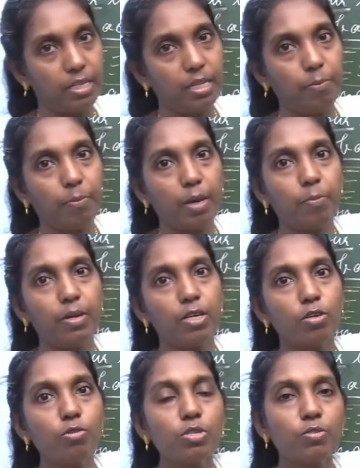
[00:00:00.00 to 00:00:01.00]
The paper
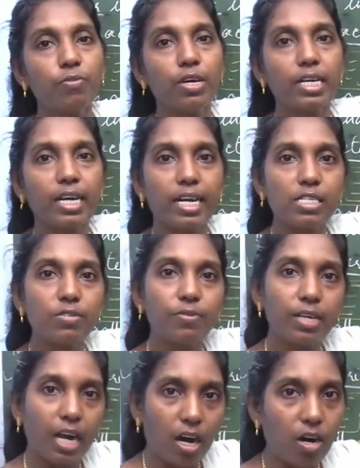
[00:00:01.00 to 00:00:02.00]
used for
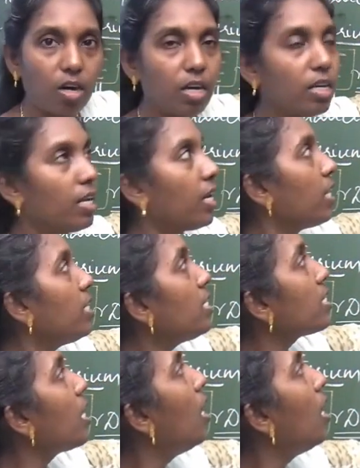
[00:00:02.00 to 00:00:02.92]
transfer RNA is